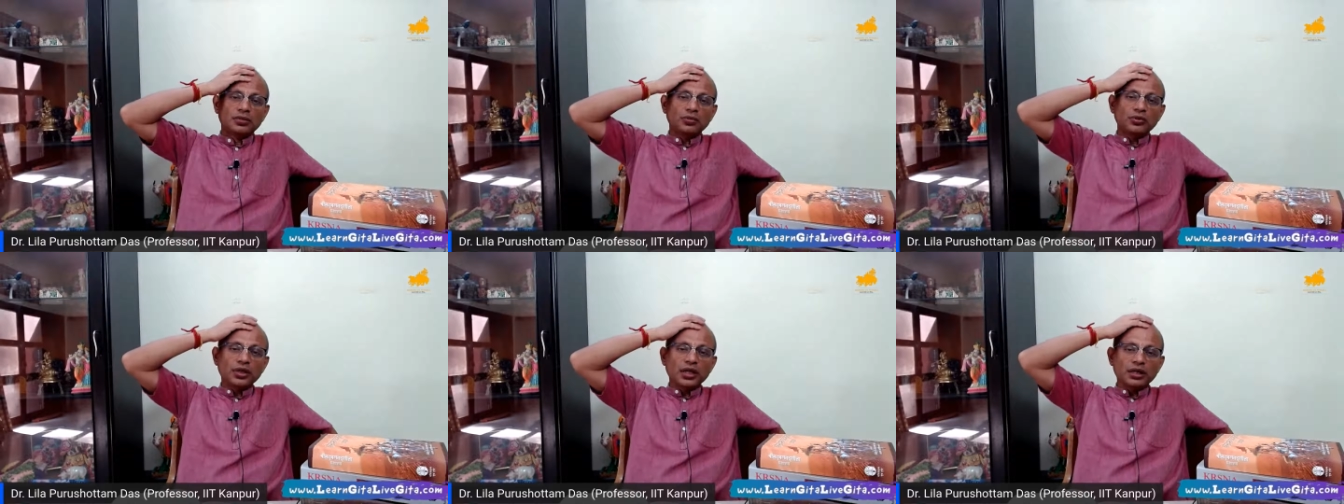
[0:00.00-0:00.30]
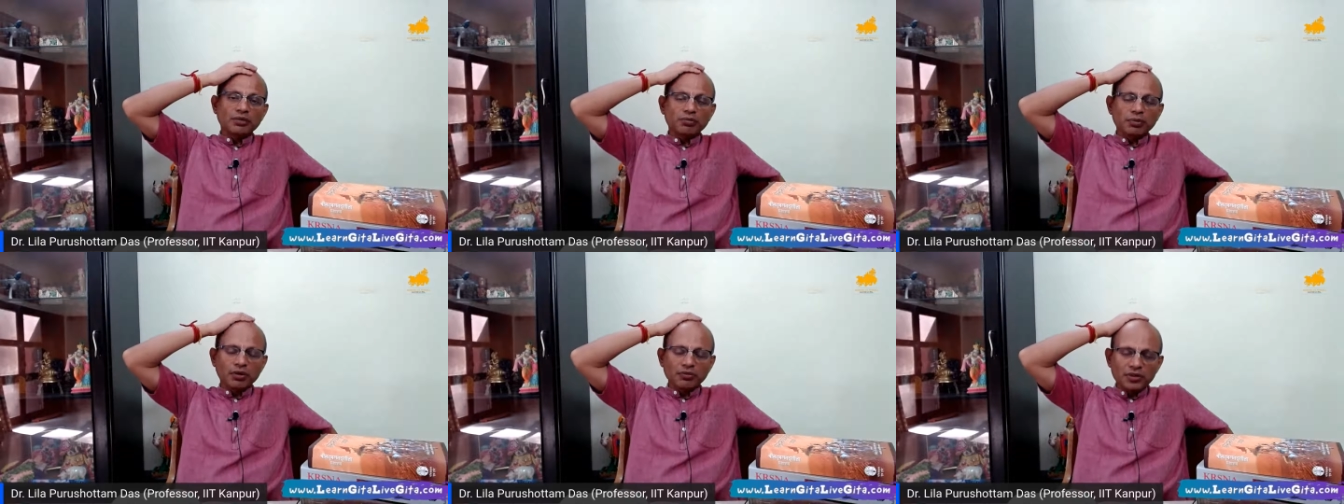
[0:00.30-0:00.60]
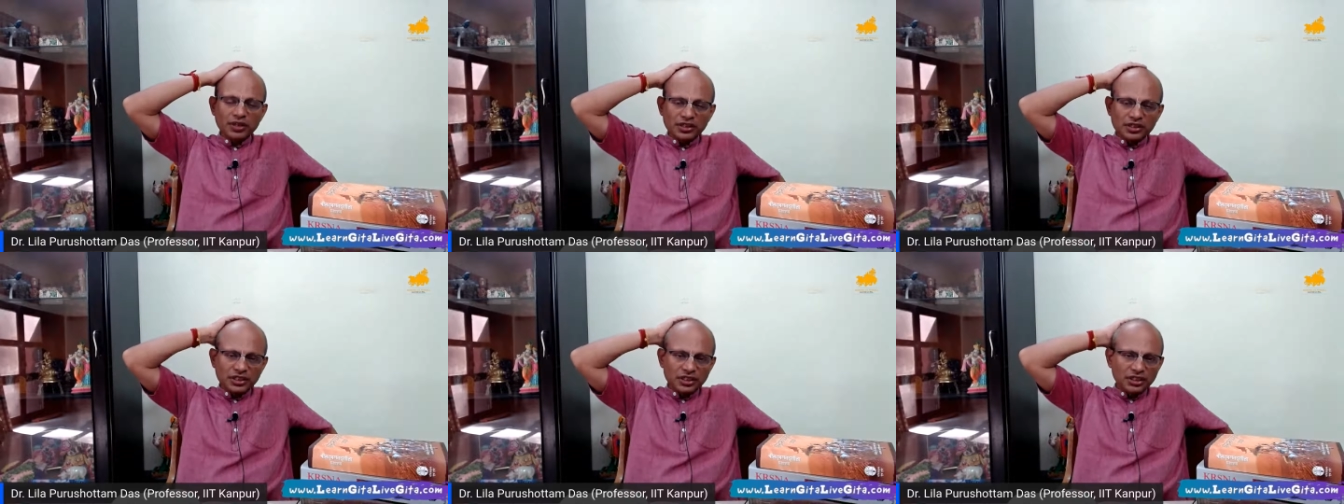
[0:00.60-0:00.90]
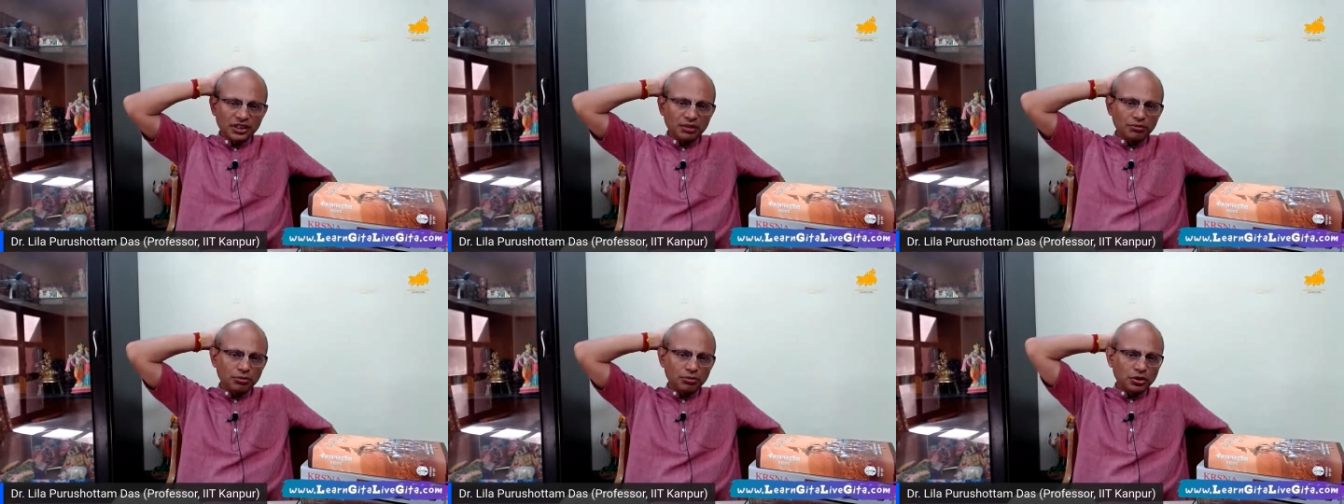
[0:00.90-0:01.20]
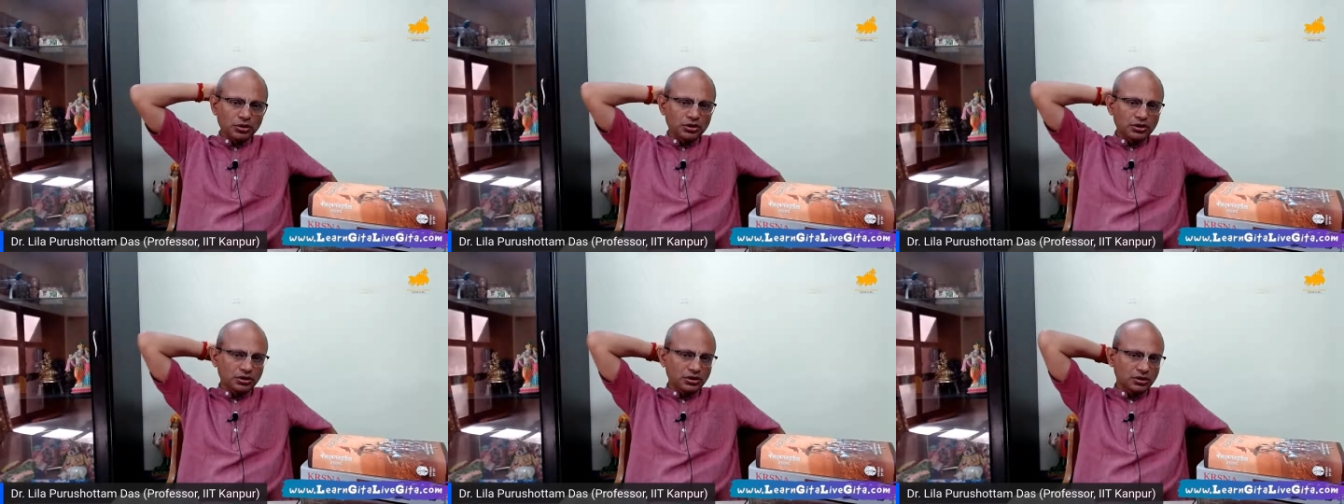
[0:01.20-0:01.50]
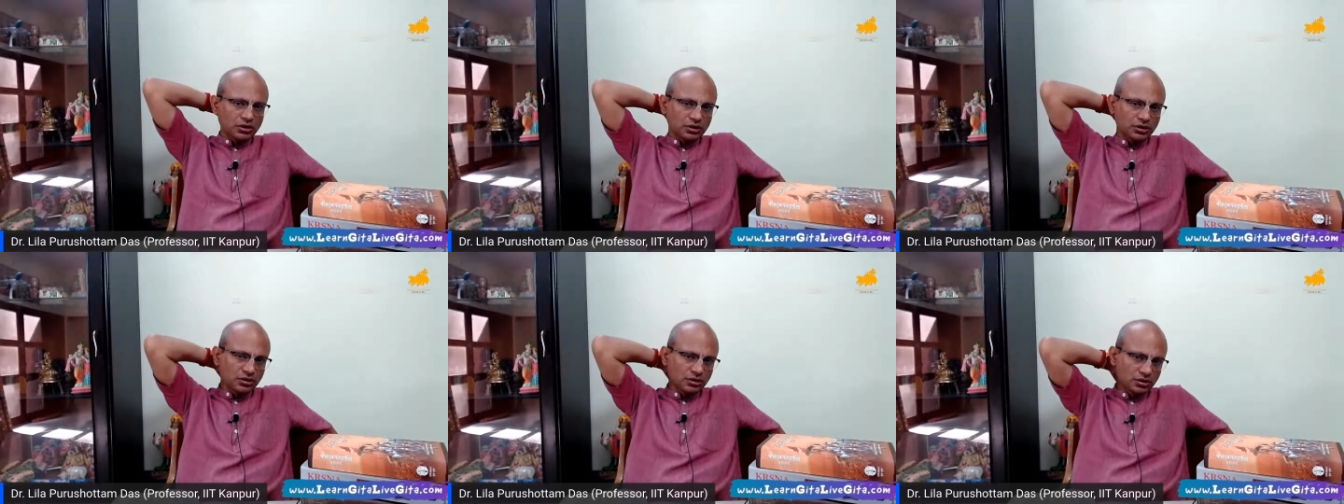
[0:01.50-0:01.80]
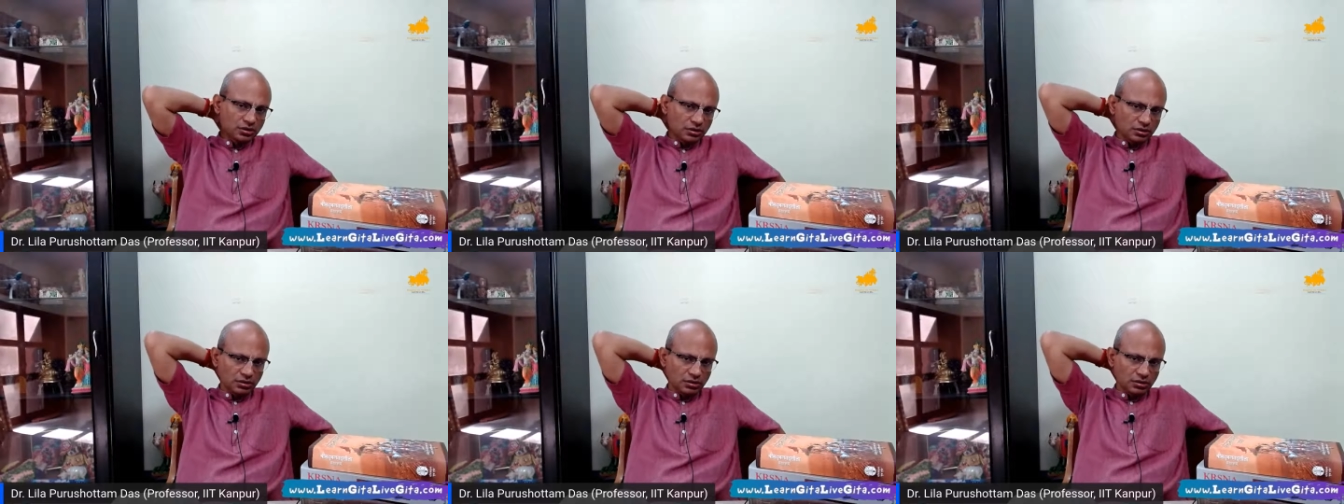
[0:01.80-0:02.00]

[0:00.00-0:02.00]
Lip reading: We are publishing the books